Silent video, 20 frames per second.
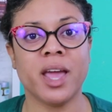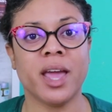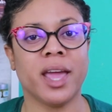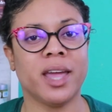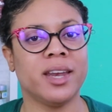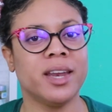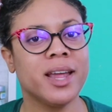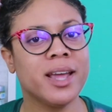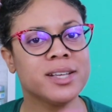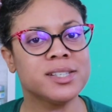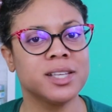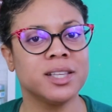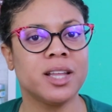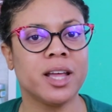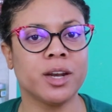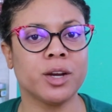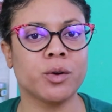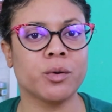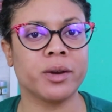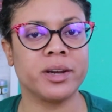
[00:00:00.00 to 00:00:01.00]
and it has a
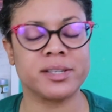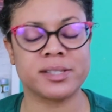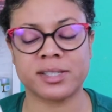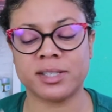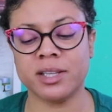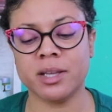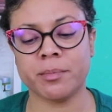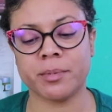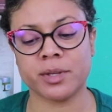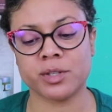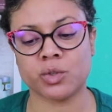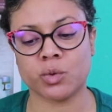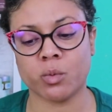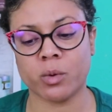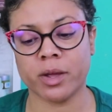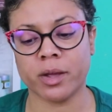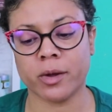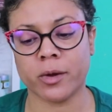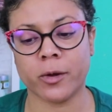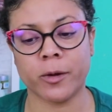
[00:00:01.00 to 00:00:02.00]
lot of great slip as
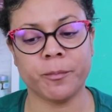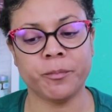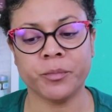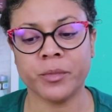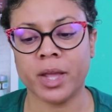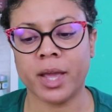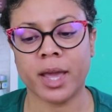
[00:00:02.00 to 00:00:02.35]
well